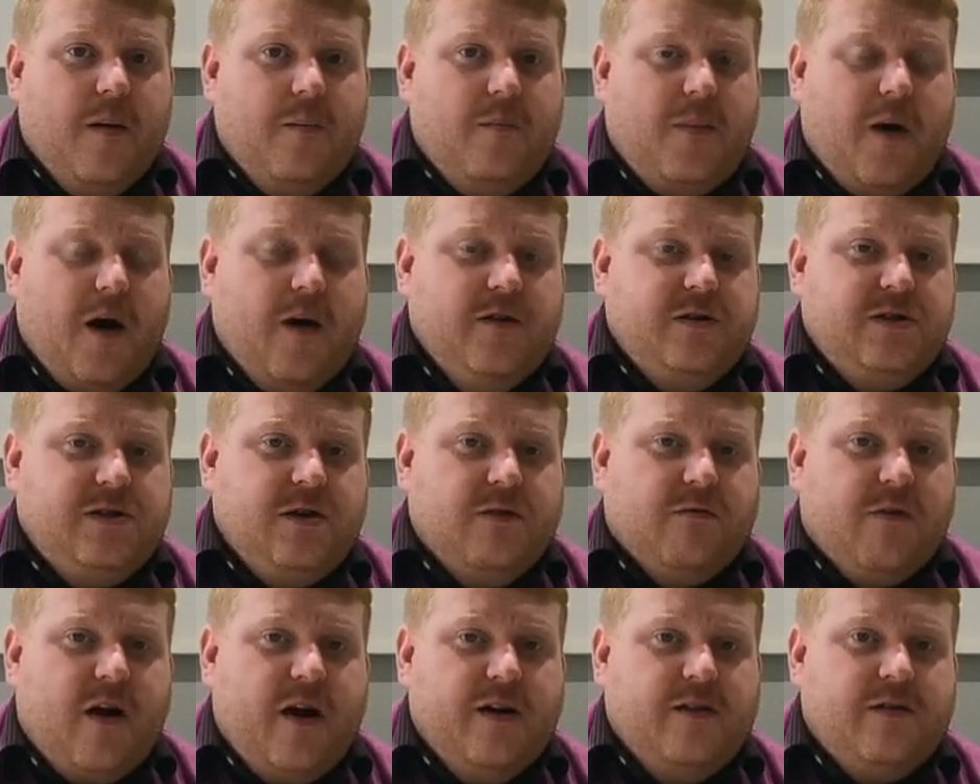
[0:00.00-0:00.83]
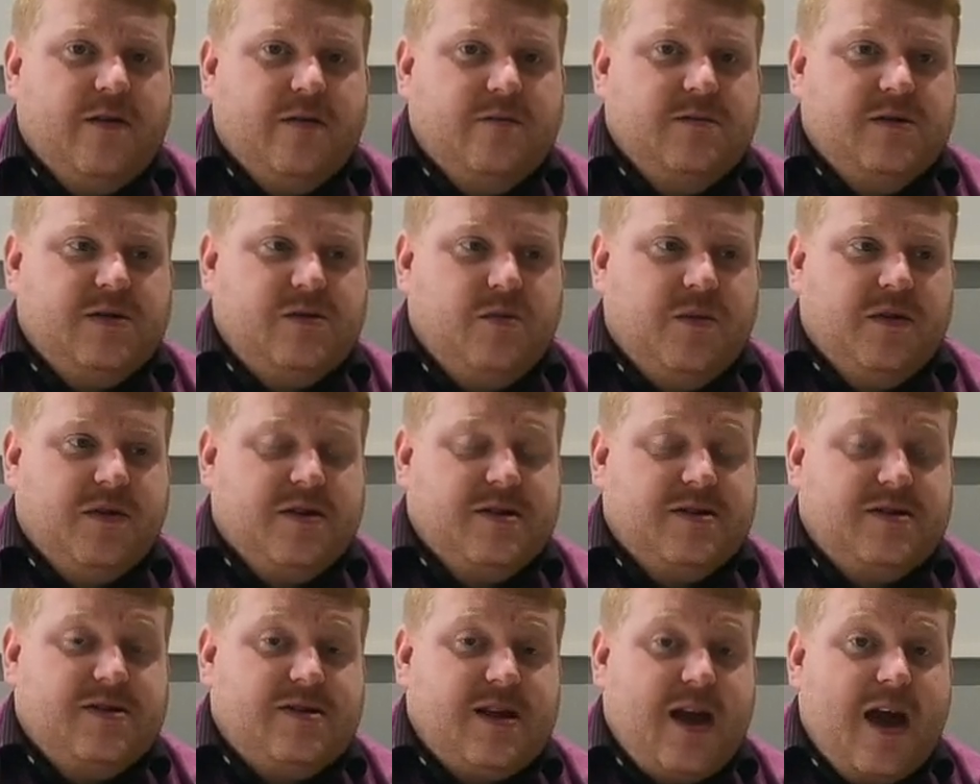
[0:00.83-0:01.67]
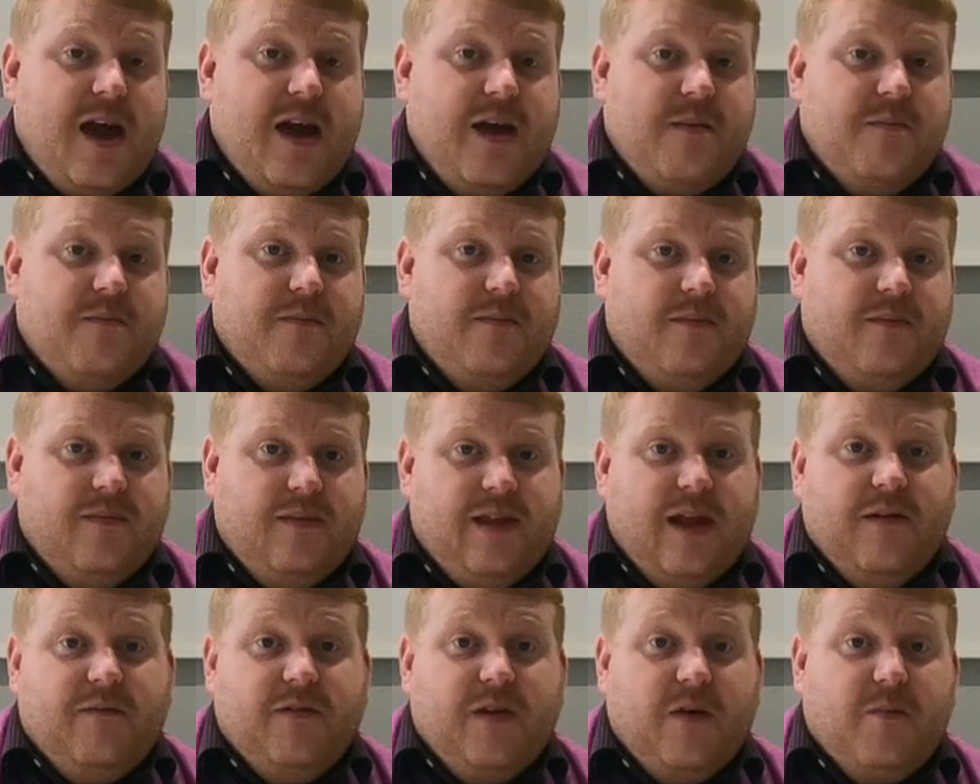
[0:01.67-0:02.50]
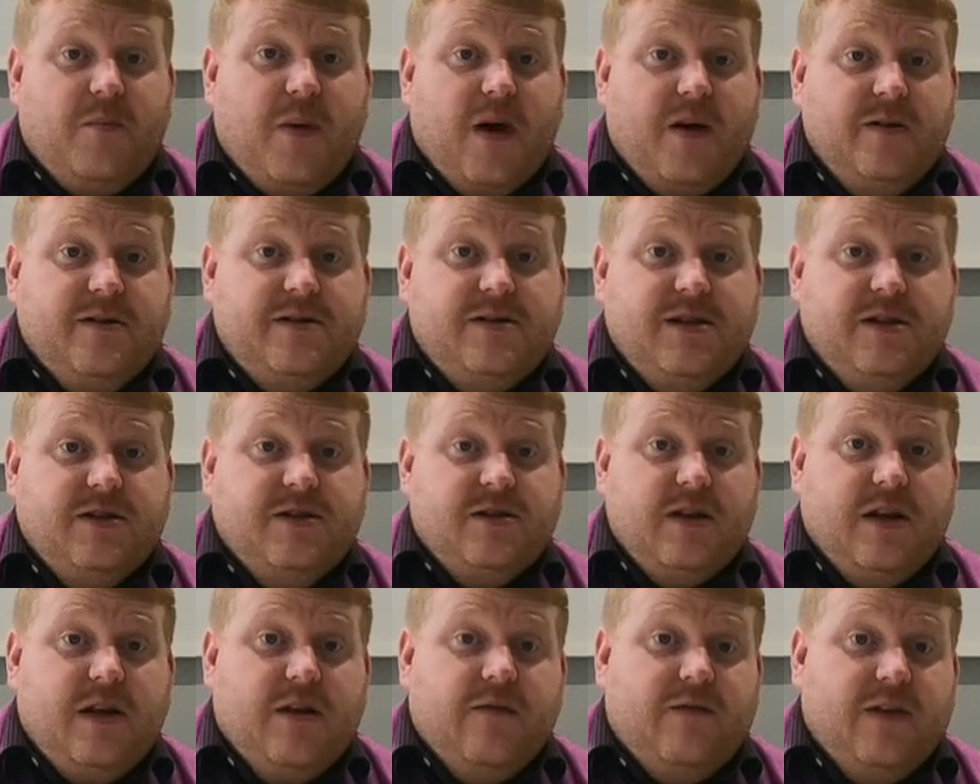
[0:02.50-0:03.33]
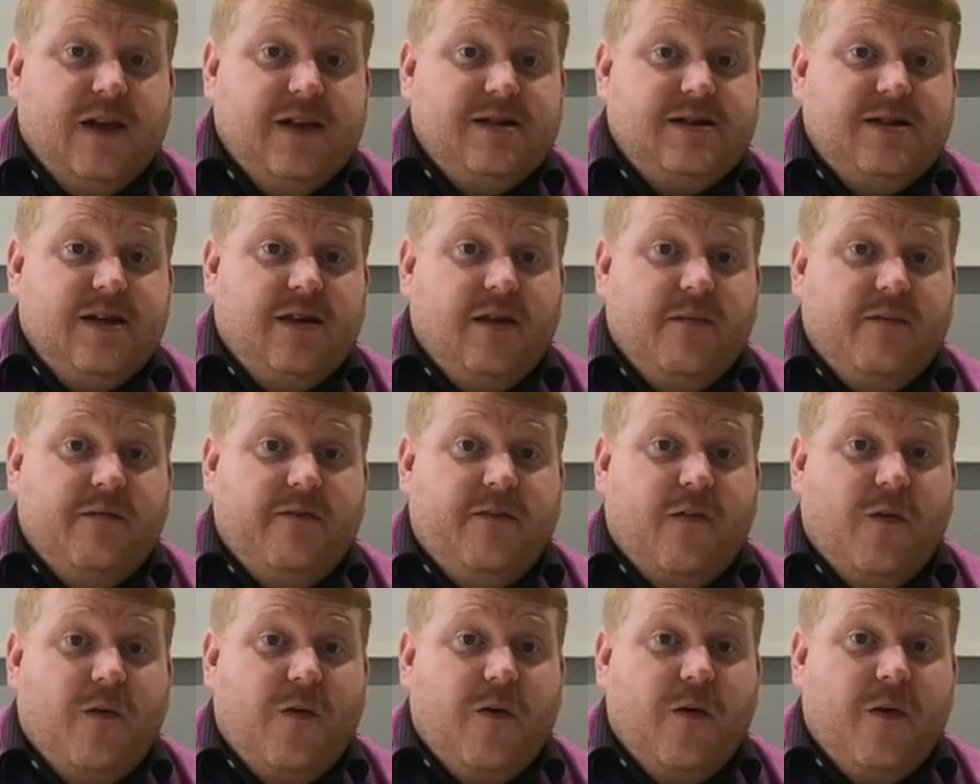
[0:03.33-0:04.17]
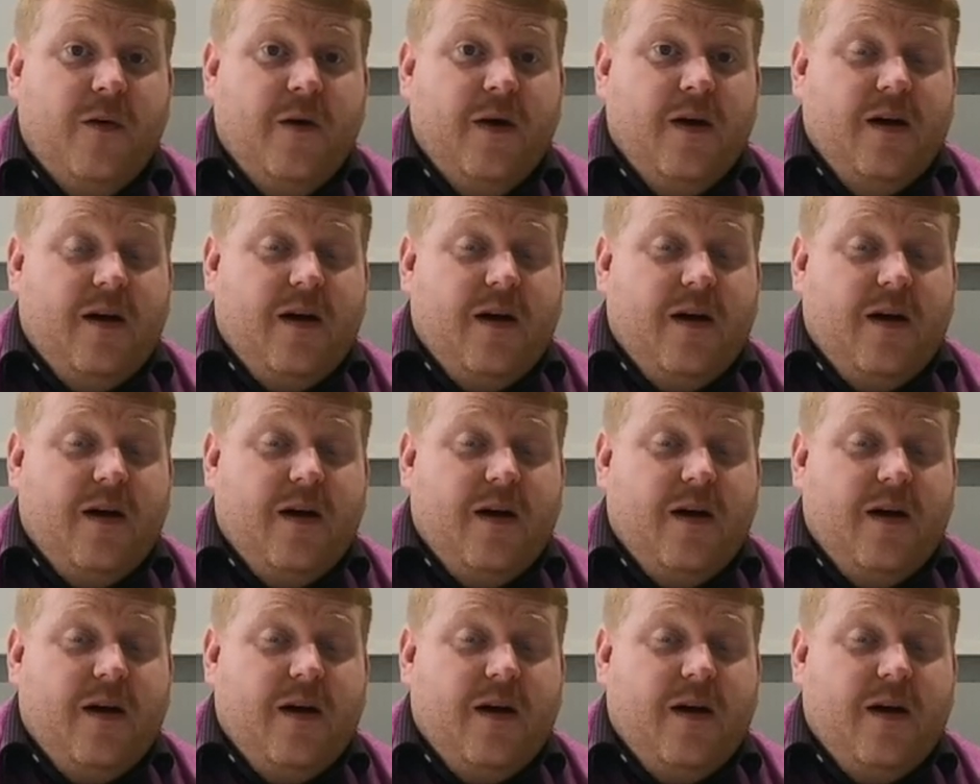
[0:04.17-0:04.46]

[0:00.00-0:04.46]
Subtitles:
post your items with the same level of postage that you've listed them for.